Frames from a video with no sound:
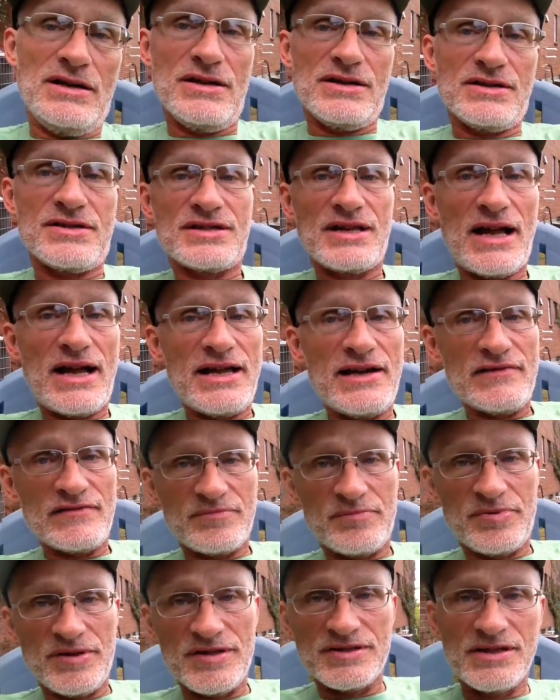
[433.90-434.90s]
side
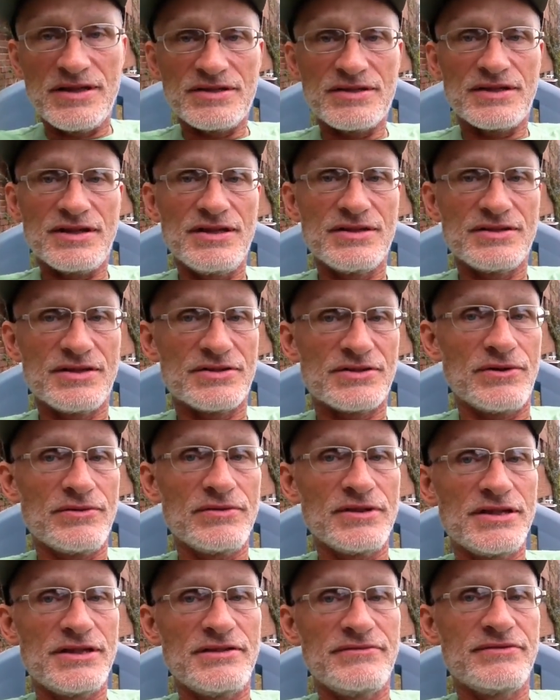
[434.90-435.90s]
of business is a
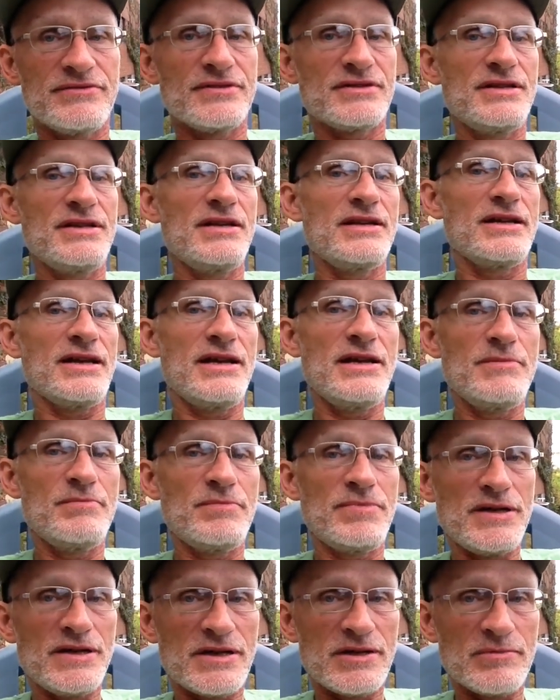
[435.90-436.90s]
totally different thing.
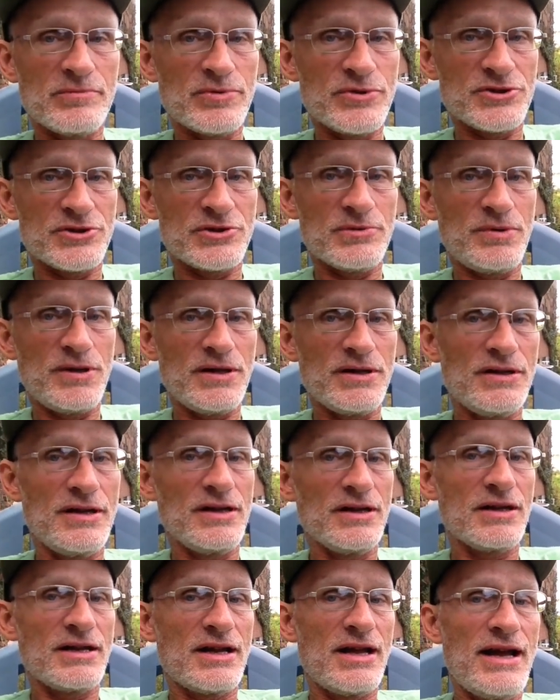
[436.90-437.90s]
Anybody can push a button
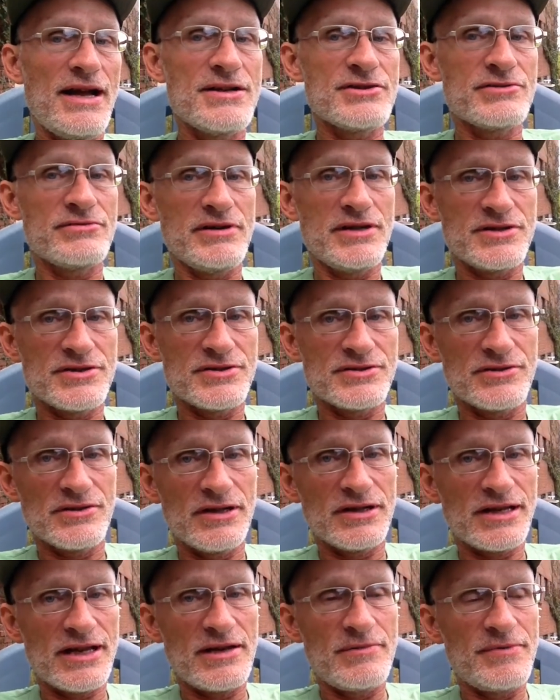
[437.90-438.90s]
on a cash register.
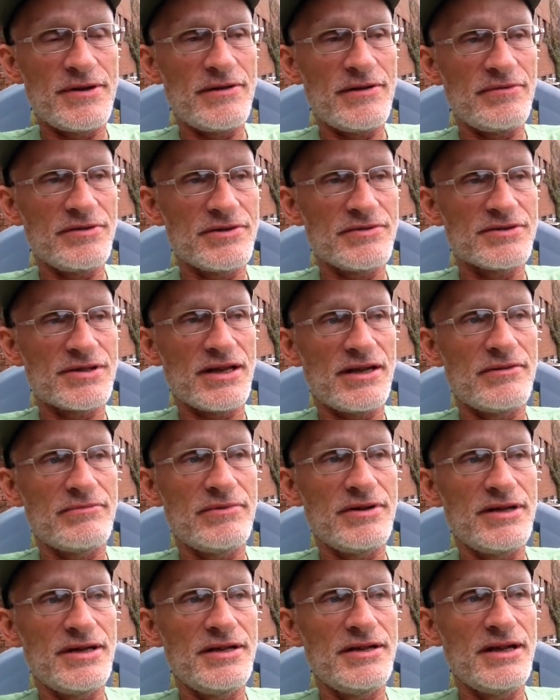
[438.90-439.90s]
All you got to be able to do is how to
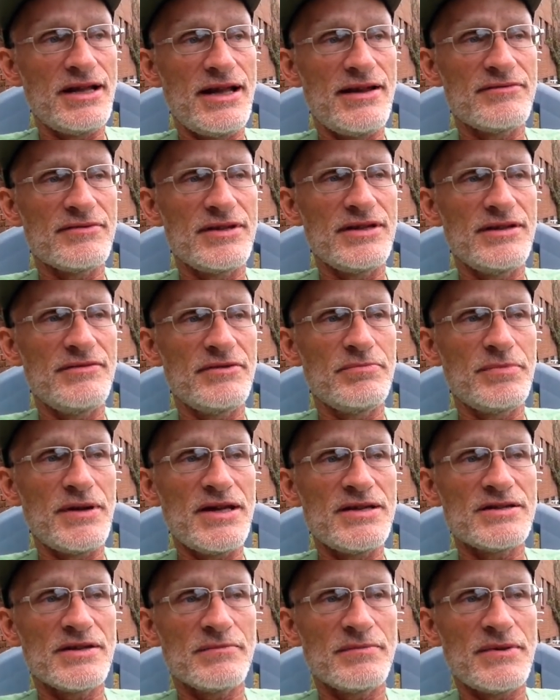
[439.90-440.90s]
read and have even
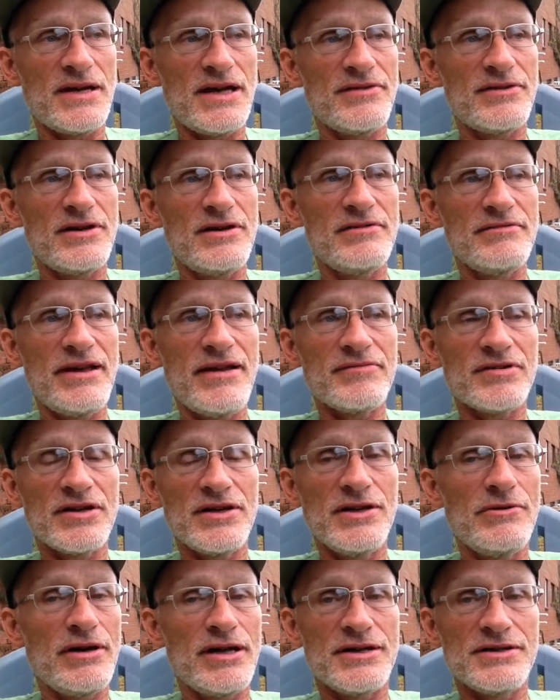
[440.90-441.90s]
basic math. You don't even have to
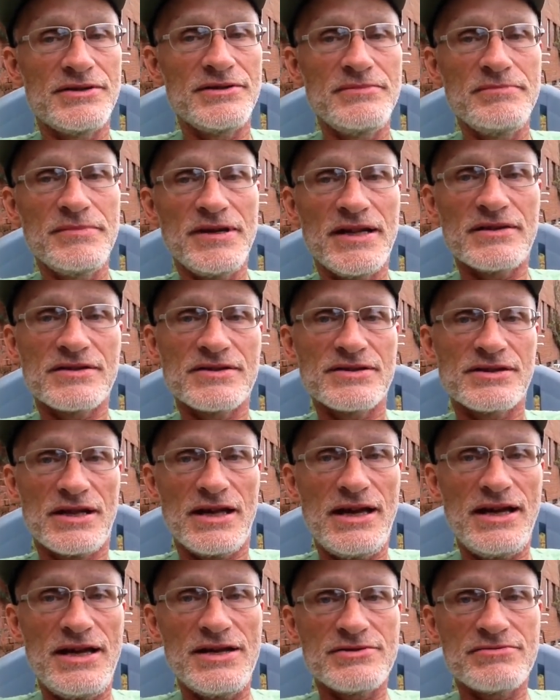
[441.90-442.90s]
know how to do math because the
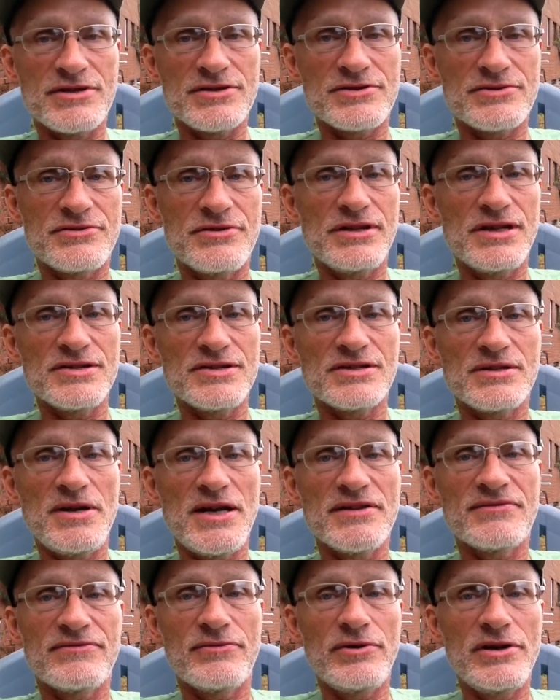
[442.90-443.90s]
cash register does the
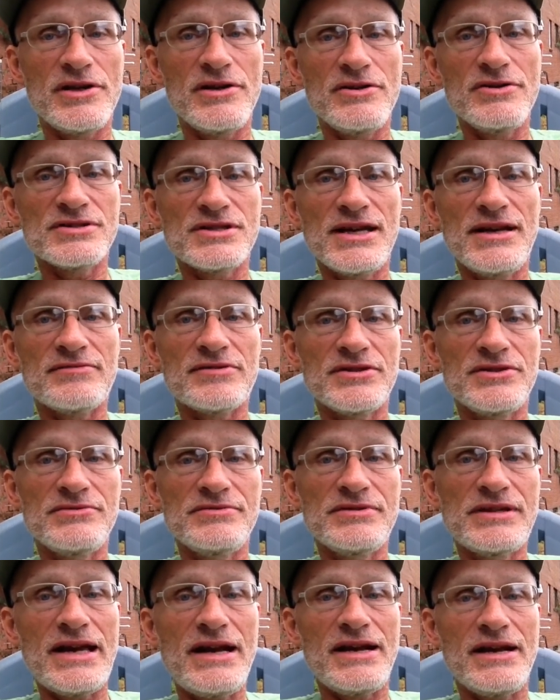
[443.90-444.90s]
math for you. You just have to do
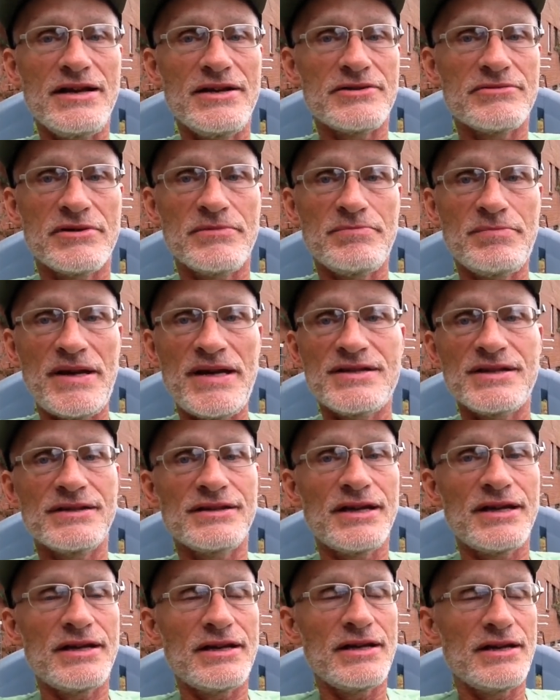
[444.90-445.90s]
data entry, basic
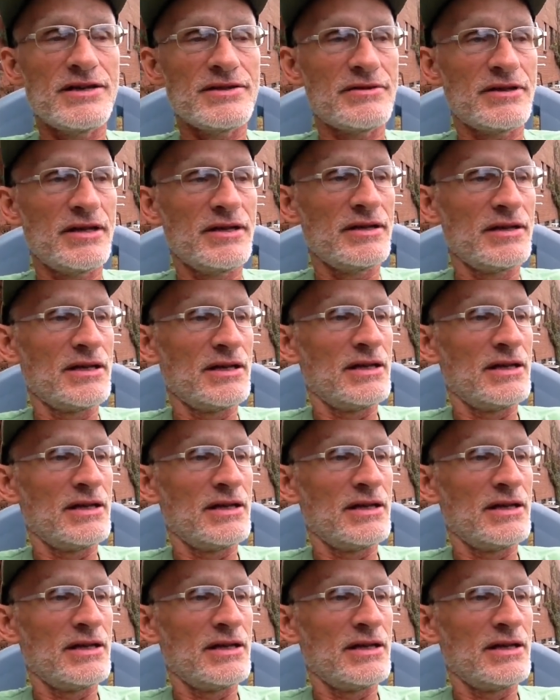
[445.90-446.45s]
data entry.